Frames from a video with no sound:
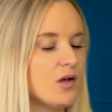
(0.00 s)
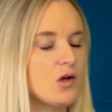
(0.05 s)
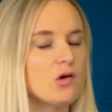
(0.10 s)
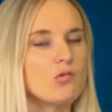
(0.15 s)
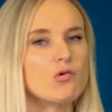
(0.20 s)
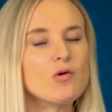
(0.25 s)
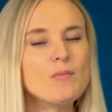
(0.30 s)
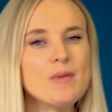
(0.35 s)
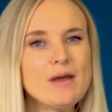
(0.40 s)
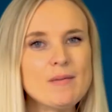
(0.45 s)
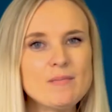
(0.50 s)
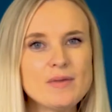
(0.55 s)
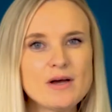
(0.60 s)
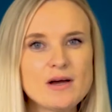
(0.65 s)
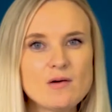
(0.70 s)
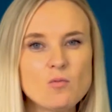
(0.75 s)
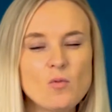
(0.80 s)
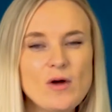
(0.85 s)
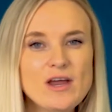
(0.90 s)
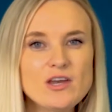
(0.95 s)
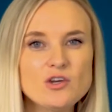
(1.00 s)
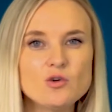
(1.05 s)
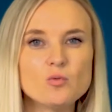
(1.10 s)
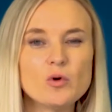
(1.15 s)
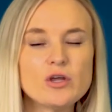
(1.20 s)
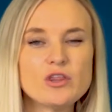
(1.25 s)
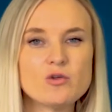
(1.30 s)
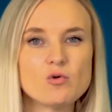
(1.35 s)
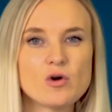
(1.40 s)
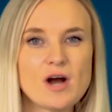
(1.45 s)
Remember when you're
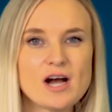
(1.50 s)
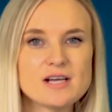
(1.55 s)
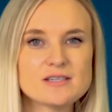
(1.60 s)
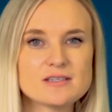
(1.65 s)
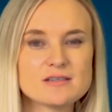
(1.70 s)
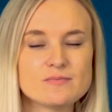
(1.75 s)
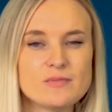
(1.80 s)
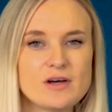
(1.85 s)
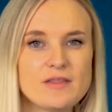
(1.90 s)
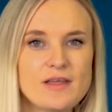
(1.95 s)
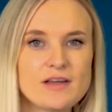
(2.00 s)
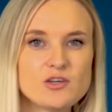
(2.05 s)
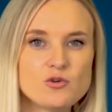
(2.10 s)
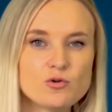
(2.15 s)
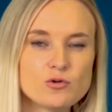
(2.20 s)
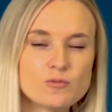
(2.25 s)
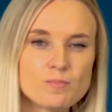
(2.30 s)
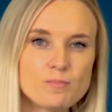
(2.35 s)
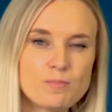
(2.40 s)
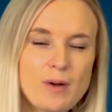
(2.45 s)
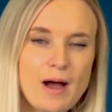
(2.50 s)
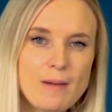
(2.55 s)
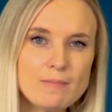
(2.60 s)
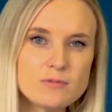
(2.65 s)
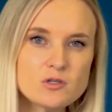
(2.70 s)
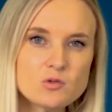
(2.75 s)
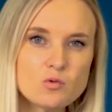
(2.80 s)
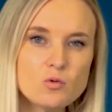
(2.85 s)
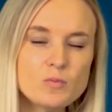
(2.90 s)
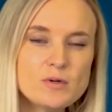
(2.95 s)
with your customer that your
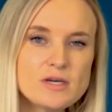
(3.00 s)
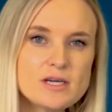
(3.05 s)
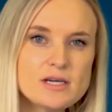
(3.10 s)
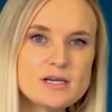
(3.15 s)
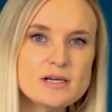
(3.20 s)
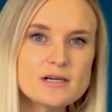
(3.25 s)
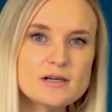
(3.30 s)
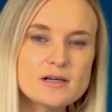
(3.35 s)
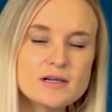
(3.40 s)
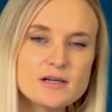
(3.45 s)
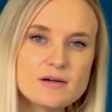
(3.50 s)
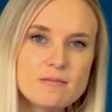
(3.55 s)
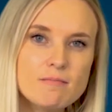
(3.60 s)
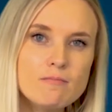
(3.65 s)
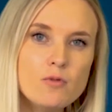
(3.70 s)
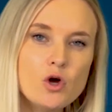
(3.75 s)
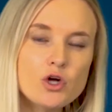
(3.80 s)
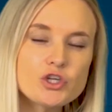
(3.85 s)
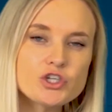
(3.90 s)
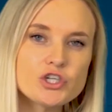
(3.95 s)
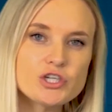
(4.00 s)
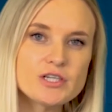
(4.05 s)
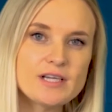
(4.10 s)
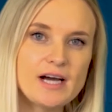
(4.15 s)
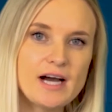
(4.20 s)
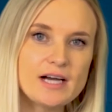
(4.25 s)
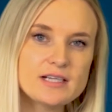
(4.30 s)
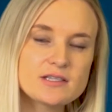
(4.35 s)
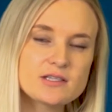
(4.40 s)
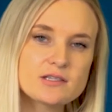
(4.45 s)
pumps will be
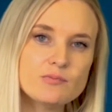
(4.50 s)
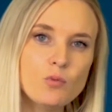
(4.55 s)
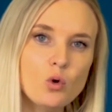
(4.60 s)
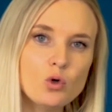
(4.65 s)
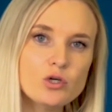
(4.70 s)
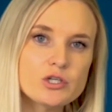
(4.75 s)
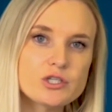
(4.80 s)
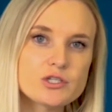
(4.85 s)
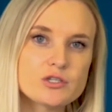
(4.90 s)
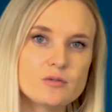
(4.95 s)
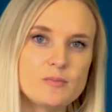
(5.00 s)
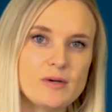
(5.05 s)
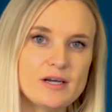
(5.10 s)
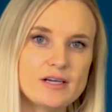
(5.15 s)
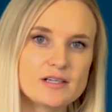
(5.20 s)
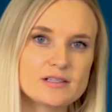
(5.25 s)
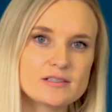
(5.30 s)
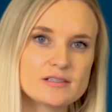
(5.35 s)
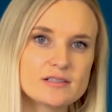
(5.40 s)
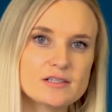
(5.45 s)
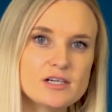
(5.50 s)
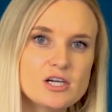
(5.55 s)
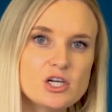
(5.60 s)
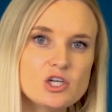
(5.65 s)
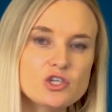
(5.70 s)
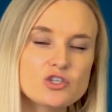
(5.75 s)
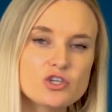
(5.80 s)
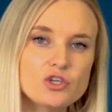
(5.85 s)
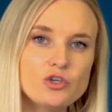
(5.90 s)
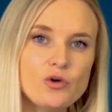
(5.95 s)
merchandised smallest to biggest.
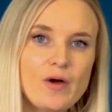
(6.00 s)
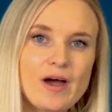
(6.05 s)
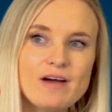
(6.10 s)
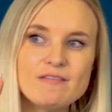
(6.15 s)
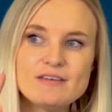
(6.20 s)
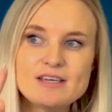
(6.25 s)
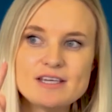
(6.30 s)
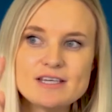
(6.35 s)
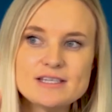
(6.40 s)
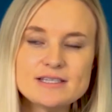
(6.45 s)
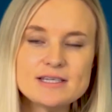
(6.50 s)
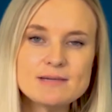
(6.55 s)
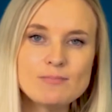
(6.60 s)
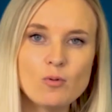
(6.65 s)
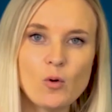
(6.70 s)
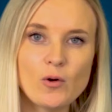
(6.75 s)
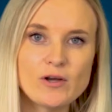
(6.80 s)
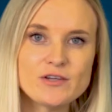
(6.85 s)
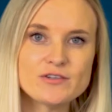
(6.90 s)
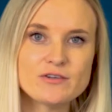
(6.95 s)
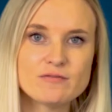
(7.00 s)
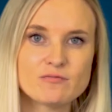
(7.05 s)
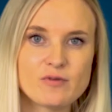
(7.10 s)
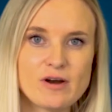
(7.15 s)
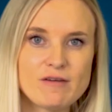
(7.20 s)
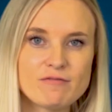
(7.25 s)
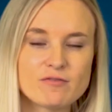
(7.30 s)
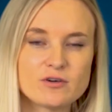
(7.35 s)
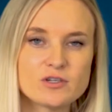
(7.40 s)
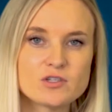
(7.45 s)
So you have easy point of
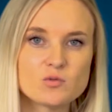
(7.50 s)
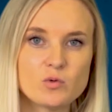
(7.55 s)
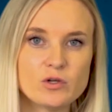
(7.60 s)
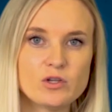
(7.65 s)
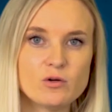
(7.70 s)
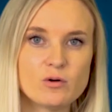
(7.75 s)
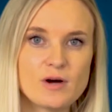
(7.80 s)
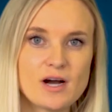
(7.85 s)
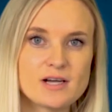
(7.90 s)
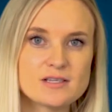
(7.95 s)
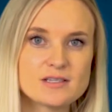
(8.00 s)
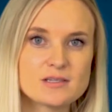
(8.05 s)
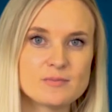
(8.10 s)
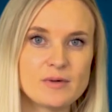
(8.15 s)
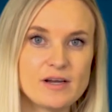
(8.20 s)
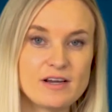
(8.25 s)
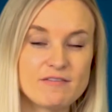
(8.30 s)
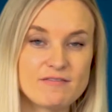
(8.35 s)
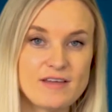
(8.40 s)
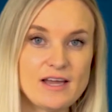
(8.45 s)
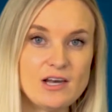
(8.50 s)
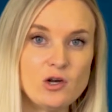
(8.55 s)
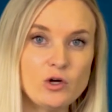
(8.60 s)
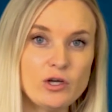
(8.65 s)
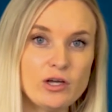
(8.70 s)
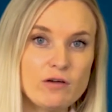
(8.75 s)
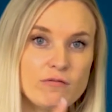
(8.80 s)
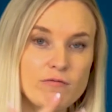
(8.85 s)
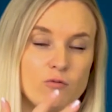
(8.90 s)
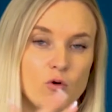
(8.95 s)
reference with your customer. If they're
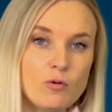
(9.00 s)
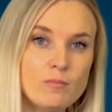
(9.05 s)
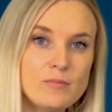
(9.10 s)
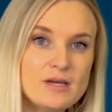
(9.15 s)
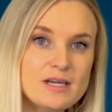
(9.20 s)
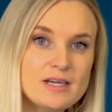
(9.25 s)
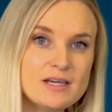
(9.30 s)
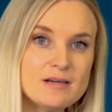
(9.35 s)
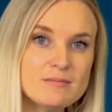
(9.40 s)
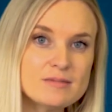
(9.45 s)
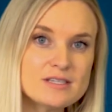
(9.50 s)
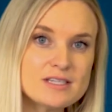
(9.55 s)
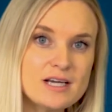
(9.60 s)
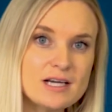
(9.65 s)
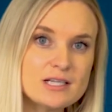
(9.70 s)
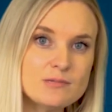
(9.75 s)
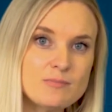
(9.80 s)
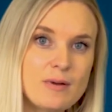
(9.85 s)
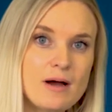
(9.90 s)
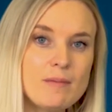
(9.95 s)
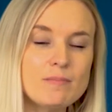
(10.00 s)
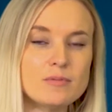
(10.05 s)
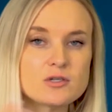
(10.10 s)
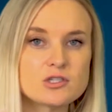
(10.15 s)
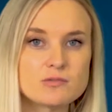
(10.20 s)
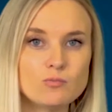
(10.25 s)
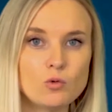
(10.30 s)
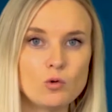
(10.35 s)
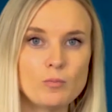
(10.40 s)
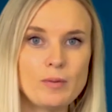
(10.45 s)
looking for a medium-sized pump, a
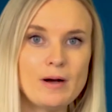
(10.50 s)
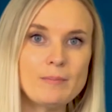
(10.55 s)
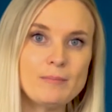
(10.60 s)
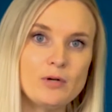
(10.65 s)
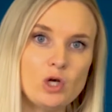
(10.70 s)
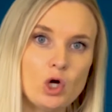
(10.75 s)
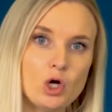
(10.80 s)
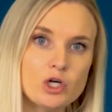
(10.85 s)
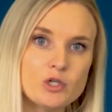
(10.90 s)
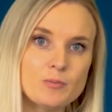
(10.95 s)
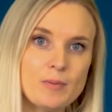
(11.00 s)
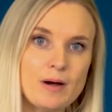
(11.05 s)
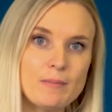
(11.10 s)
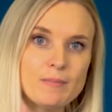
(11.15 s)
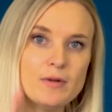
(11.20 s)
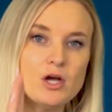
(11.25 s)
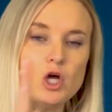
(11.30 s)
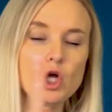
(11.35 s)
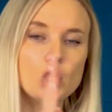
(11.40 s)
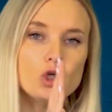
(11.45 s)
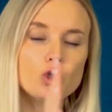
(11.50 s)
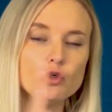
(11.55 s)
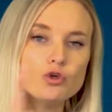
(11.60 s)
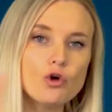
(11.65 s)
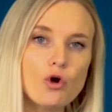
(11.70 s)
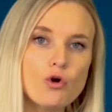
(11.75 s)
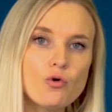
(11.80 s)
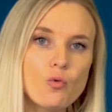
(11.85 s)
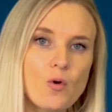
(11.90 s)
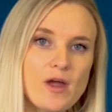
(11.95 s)
small pump, a large pump, you
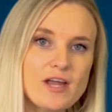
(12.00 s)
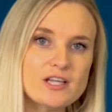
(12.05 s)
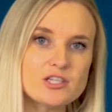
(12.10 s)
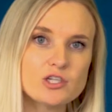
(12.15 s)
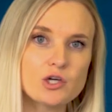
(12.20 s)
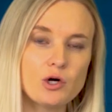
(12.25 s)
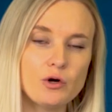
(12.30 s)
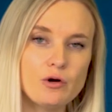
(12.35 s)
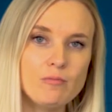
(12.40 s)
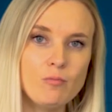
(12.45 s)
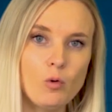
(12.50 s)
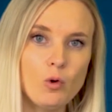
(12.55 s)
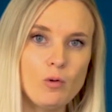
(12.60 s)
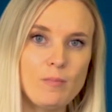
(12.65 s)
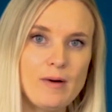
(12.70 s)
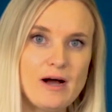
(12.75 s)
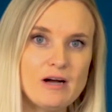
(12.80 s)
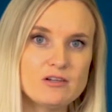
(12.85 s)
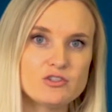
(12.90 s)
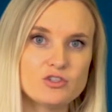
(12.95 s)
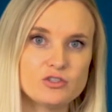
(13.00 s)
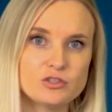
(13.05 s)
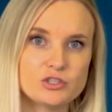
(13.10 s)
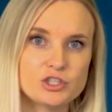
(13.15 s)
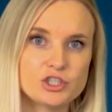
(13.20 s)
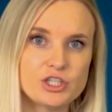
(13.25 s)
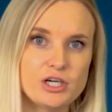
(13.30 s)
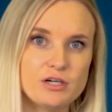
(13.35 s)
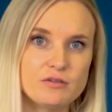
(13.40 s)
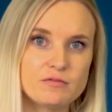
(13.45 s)
know where to go more about on the
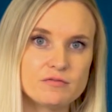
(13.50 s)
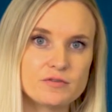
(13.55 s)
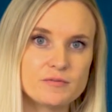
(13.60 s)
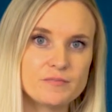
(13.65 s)
shelf.